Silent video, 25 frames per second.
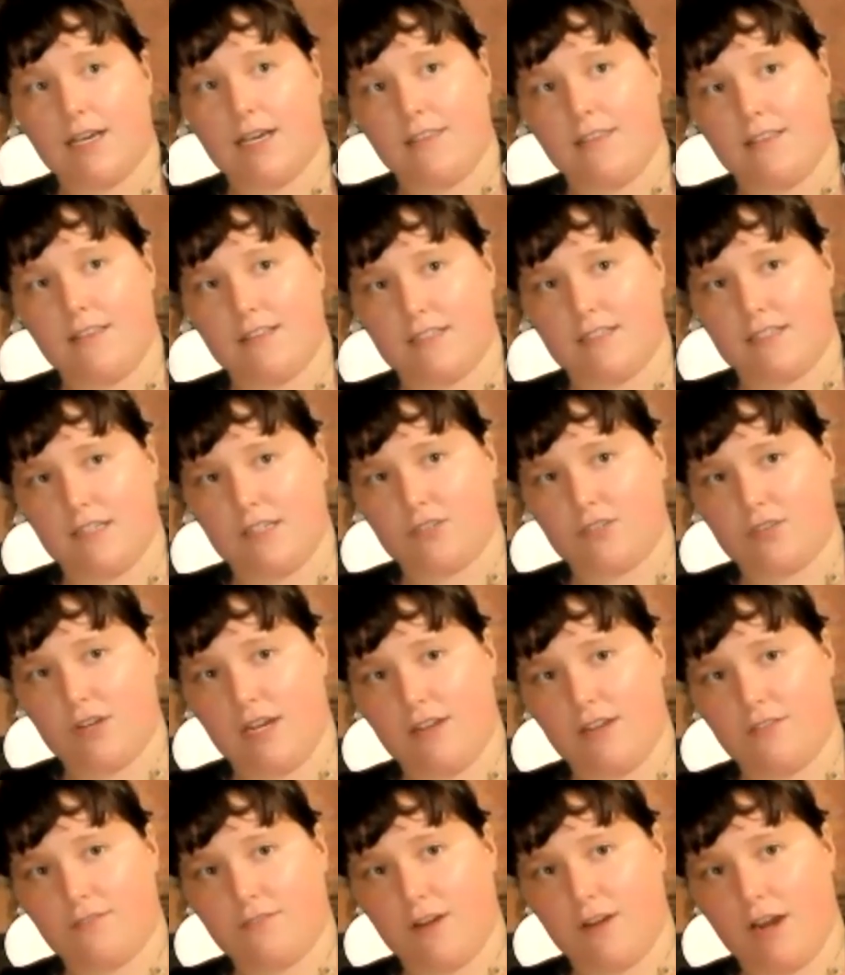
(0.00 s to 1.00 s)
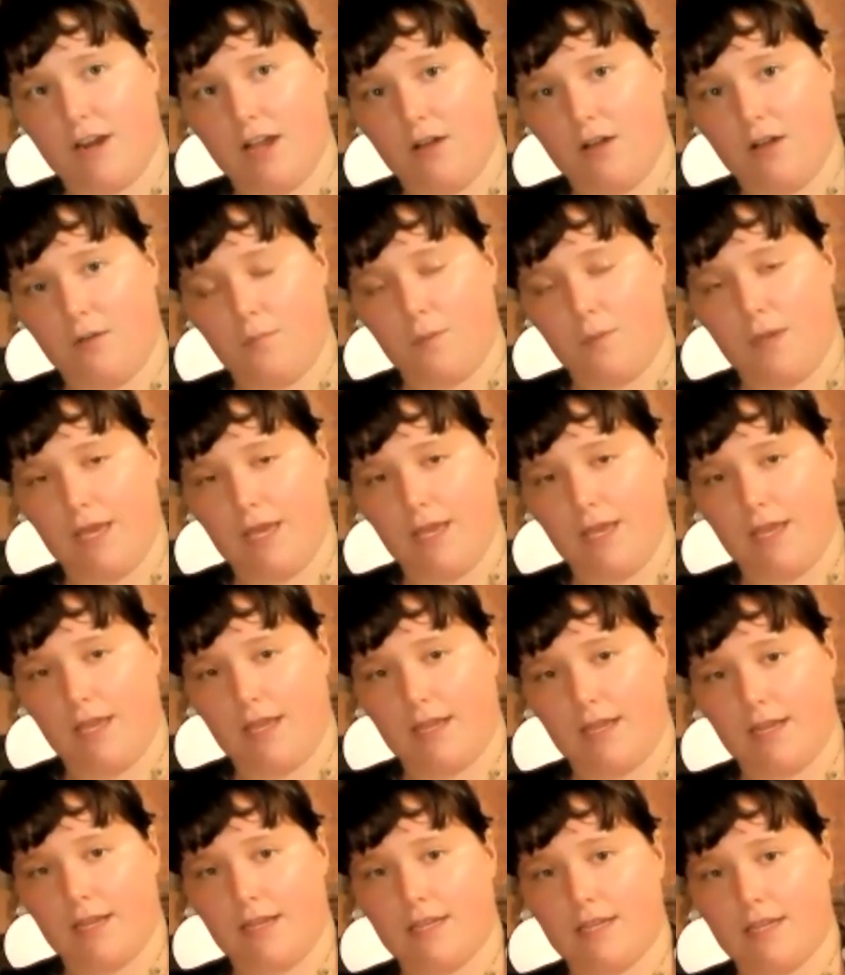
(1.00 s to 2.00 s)
this is great for
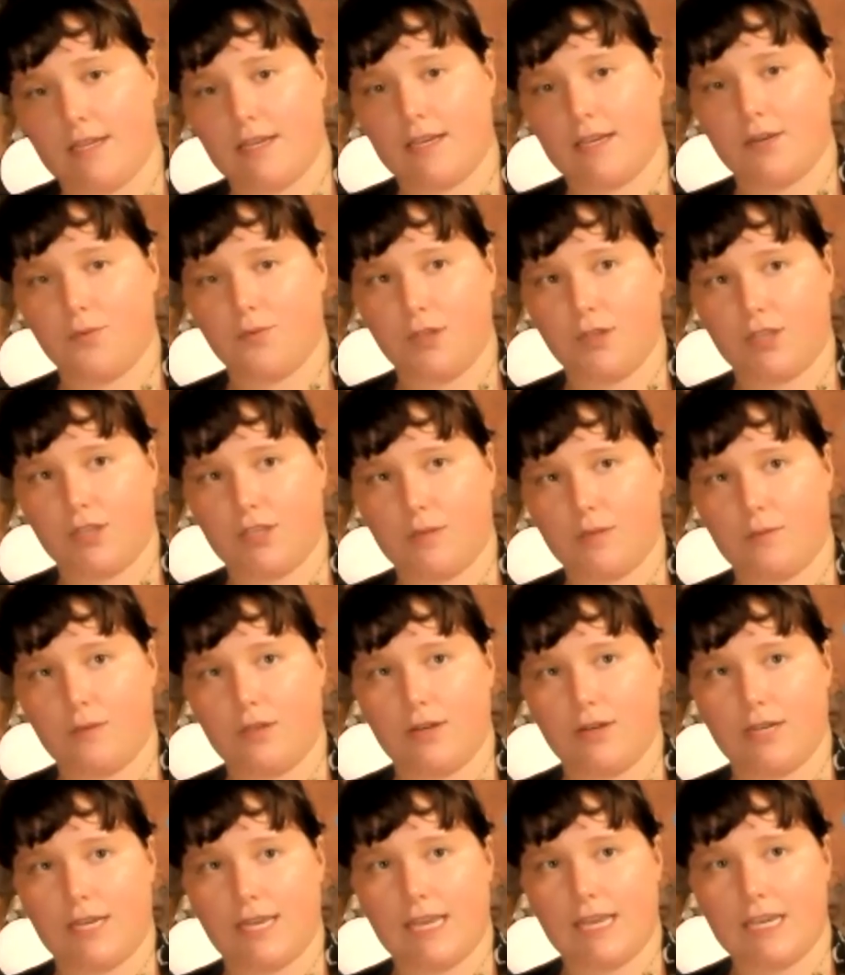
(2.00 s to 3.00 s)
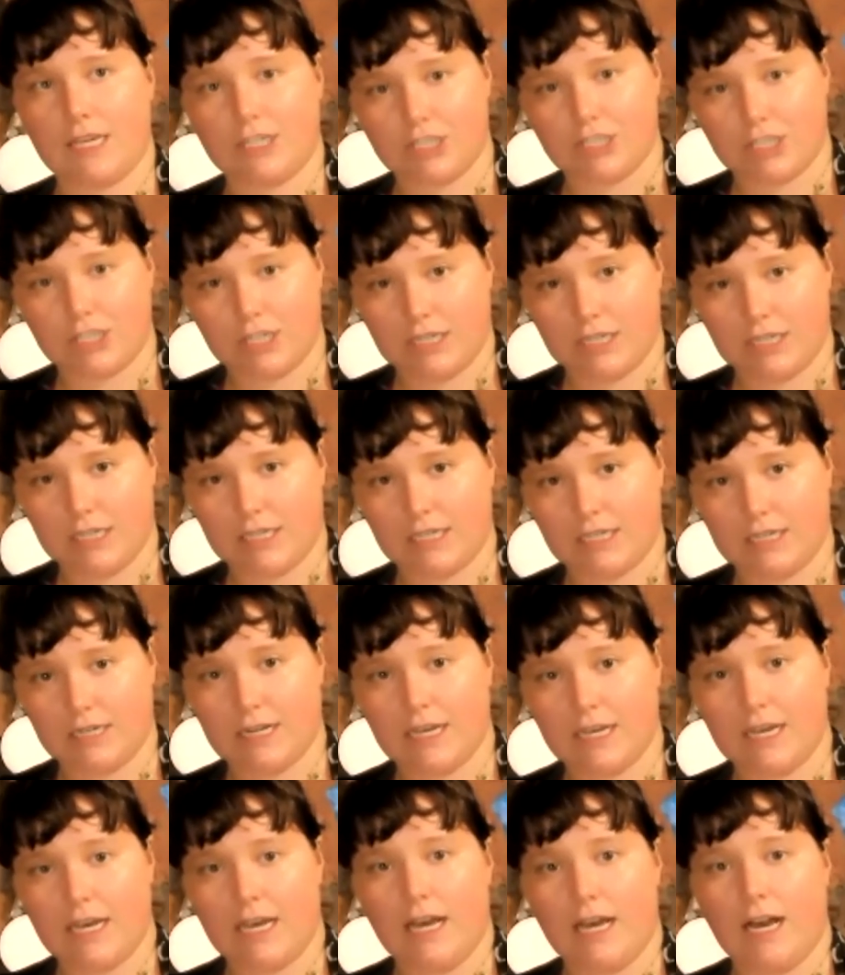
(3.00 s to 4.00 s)
helping with communication,
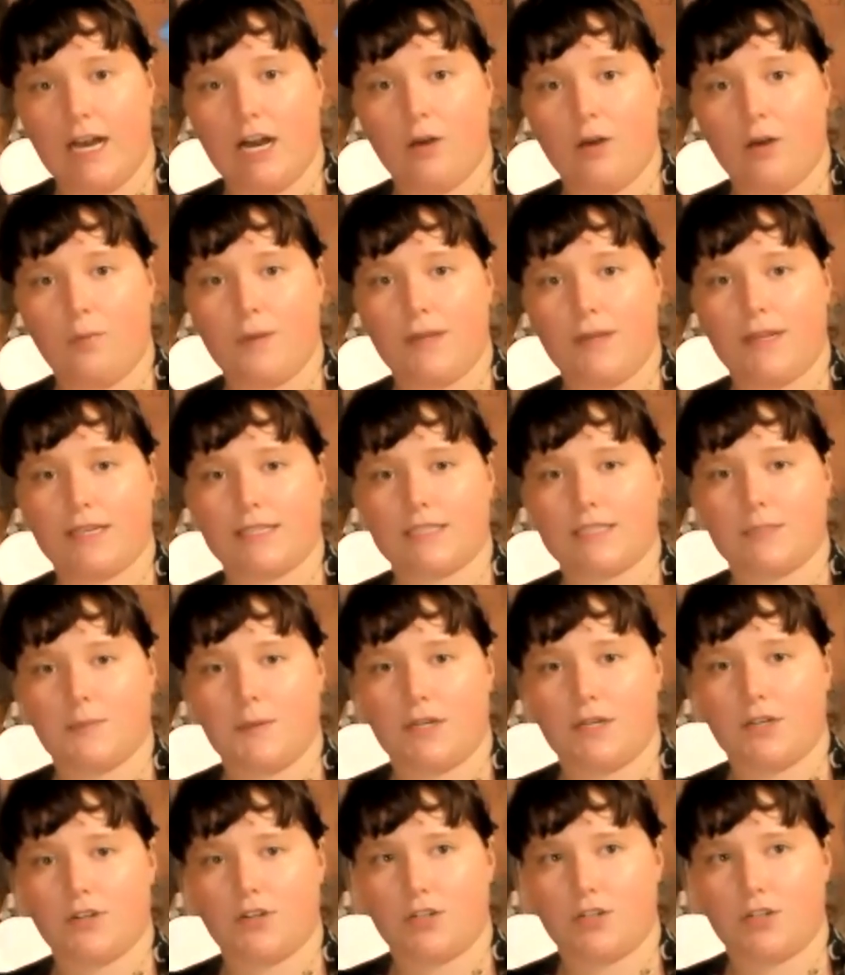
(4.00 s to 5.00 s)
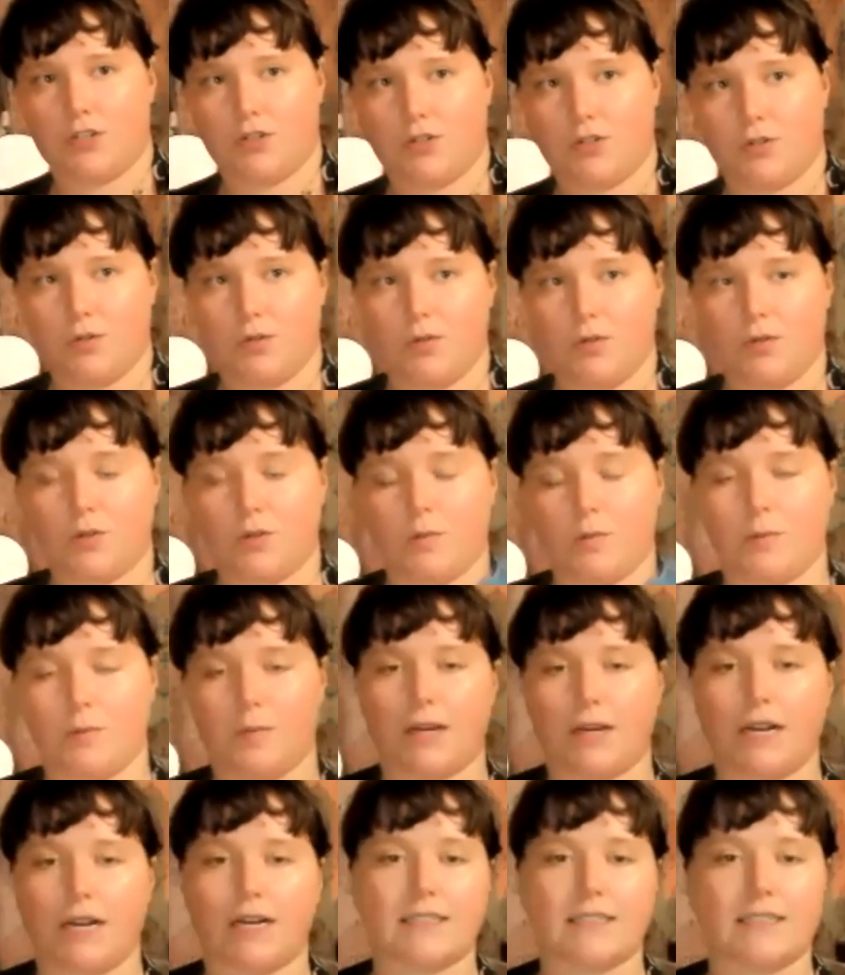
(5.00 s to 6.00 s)
helping expand our truth. But
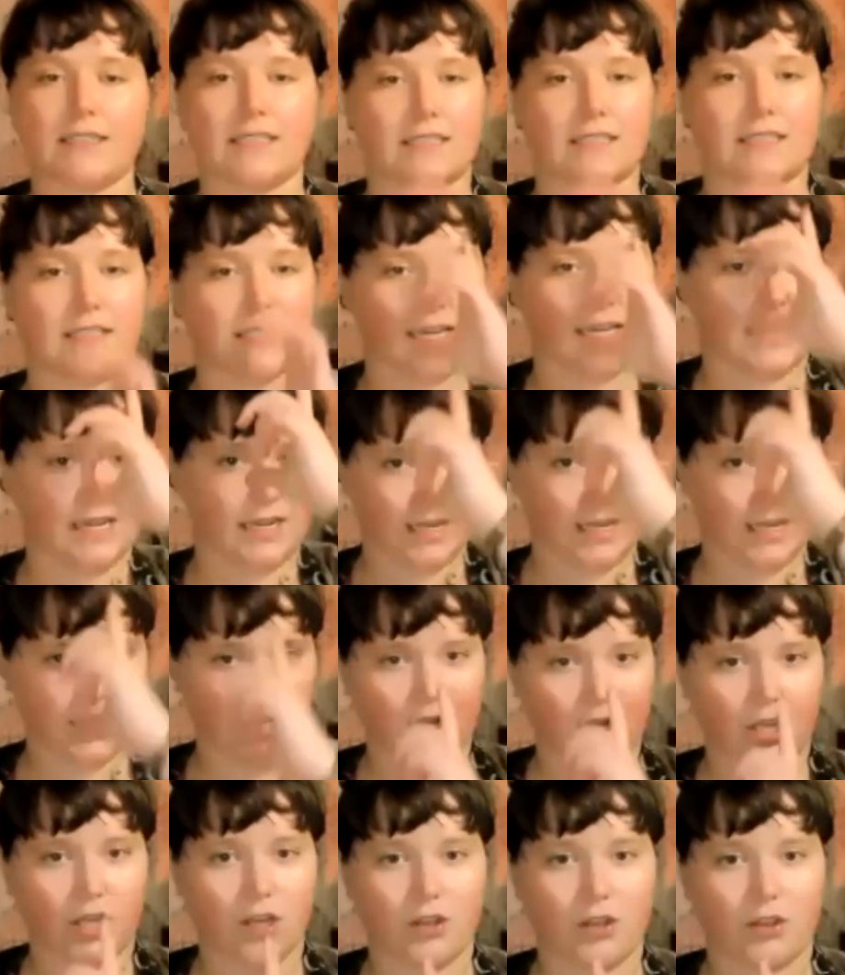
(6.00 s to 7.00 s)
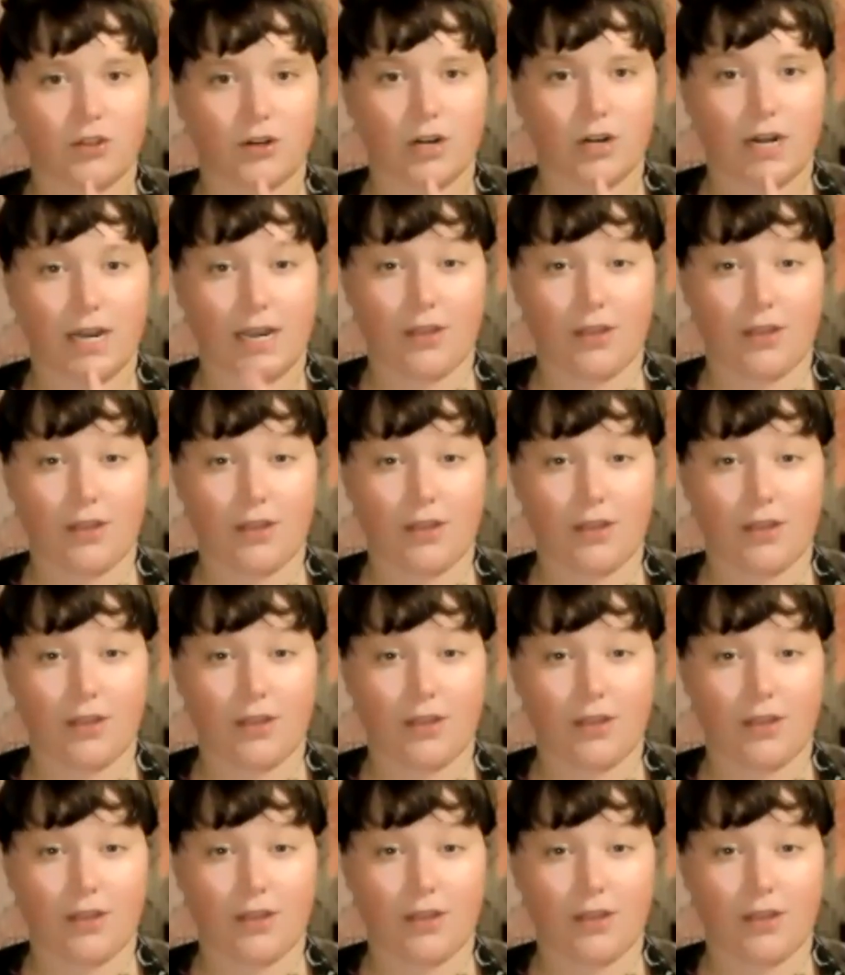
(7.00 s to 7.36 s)
because it's like third eye